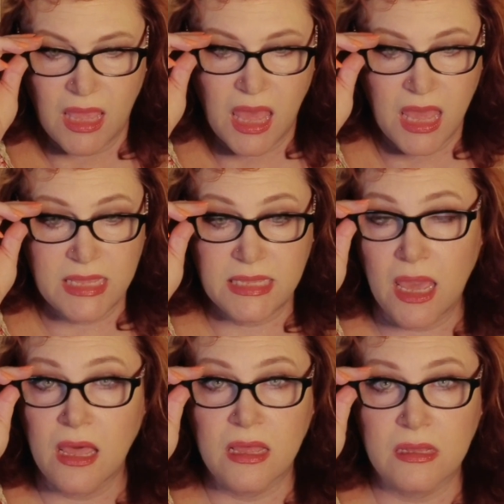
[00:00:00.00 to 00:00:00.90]
A
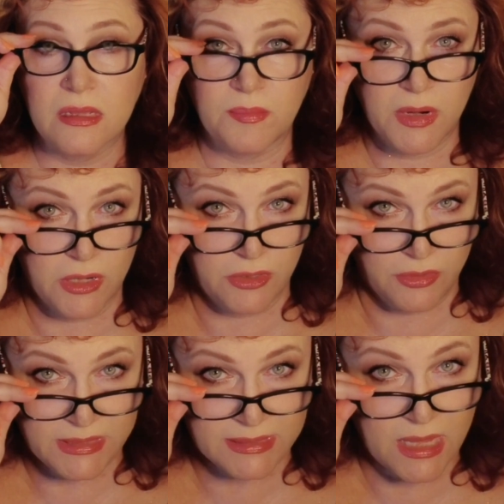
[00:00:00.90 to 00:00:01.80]
young
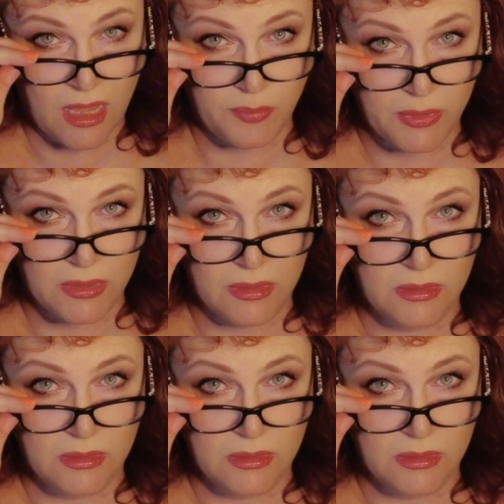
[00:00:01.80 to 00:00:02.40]
murderous couple.